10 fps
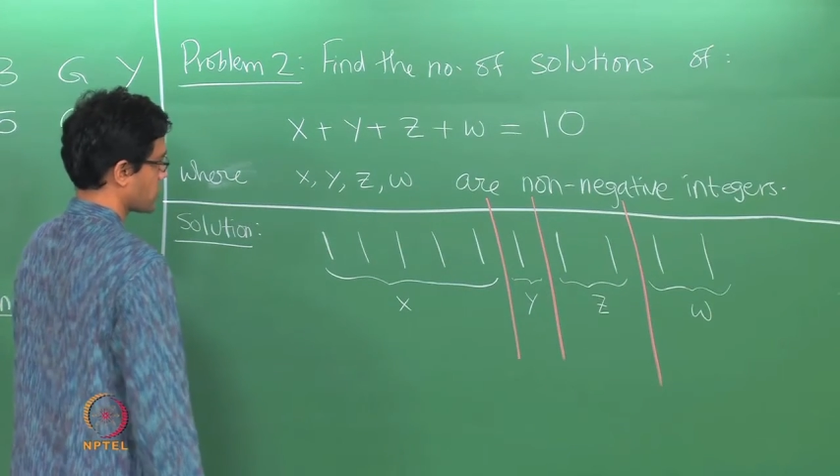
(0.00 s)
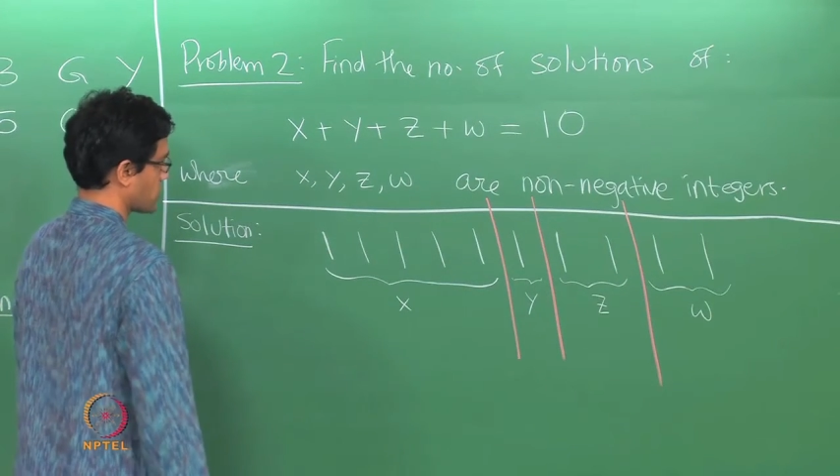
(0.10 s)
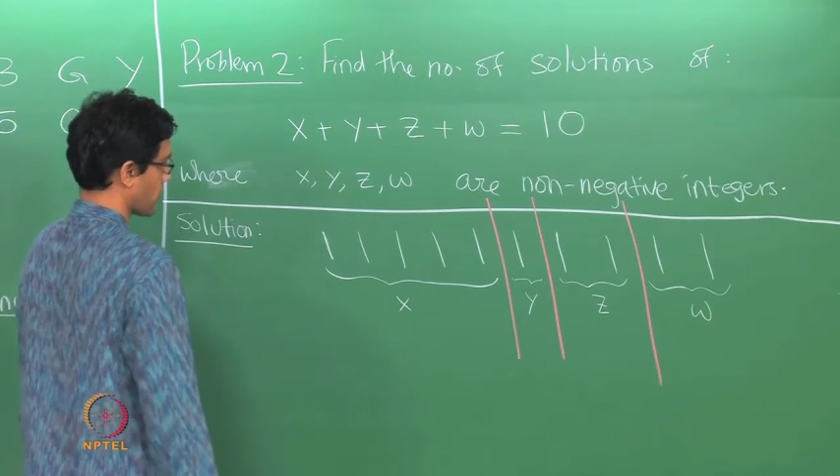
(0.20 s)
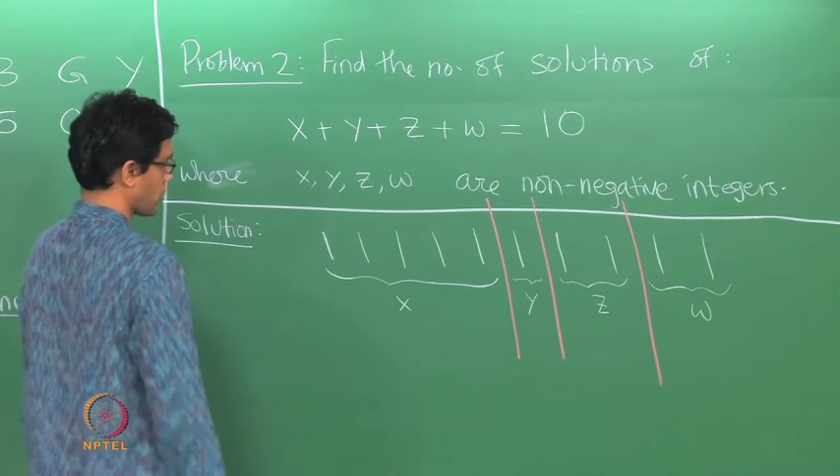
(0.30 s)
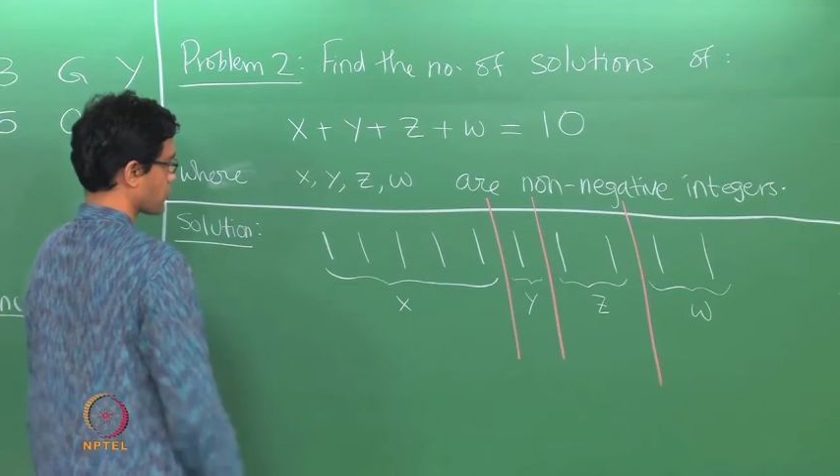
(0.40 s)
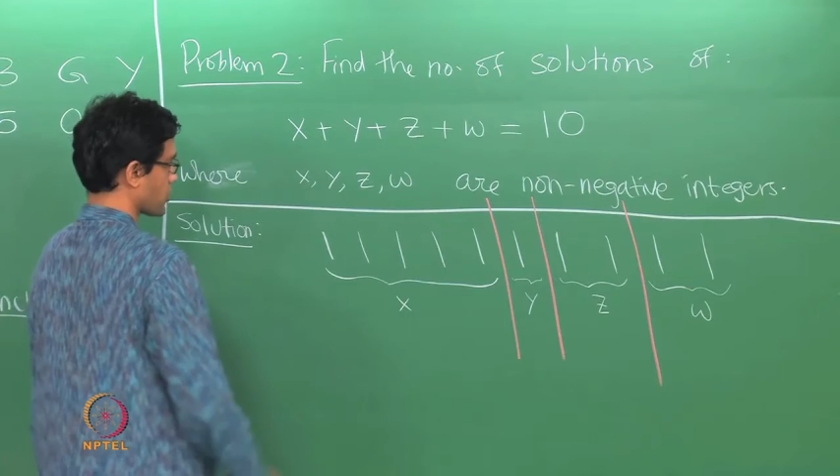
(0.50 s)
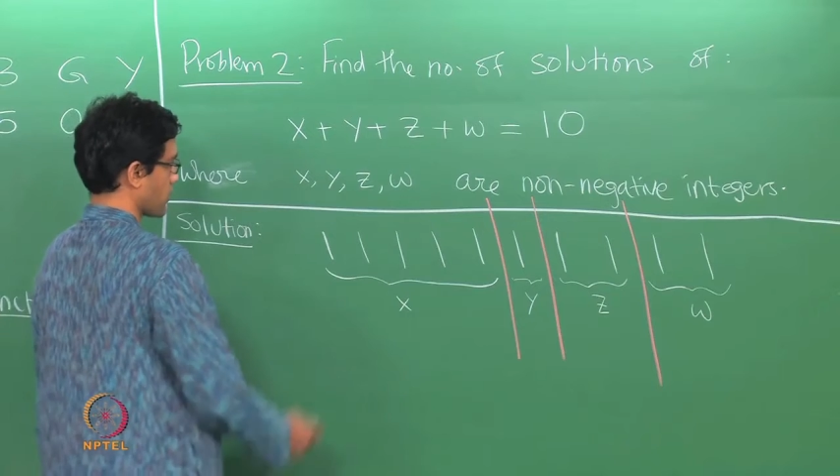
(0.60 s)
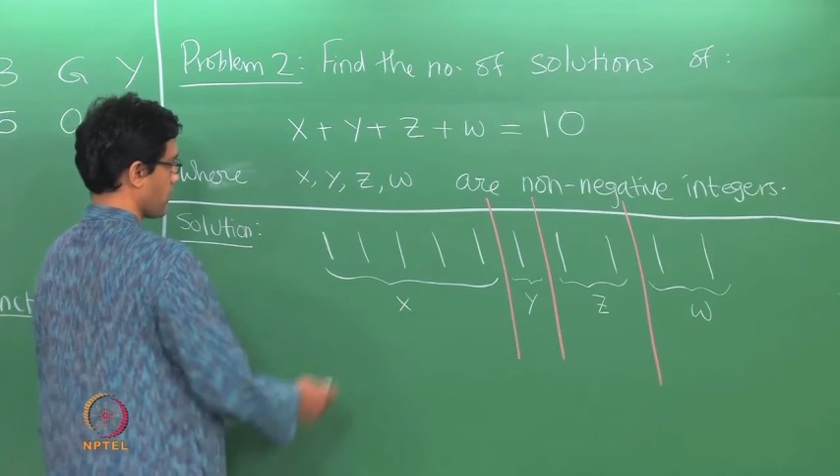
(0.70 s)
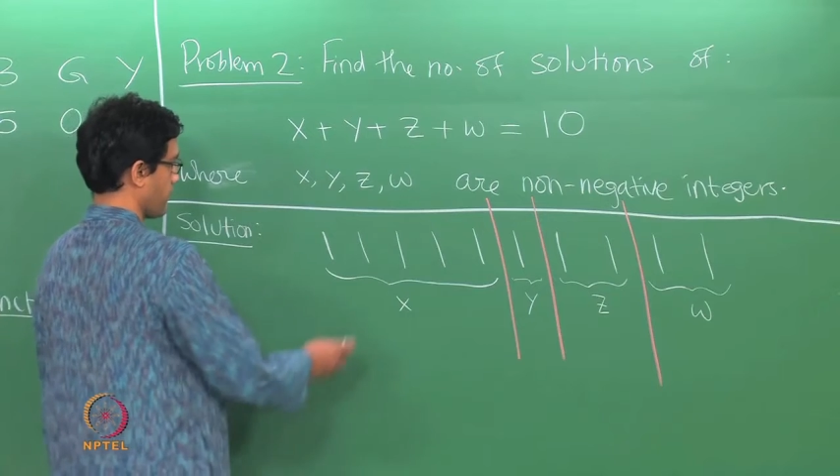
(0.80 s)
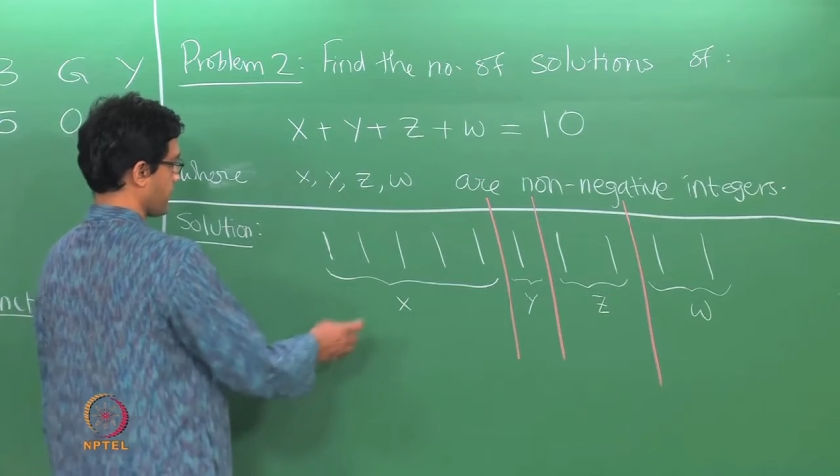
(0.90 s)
the solution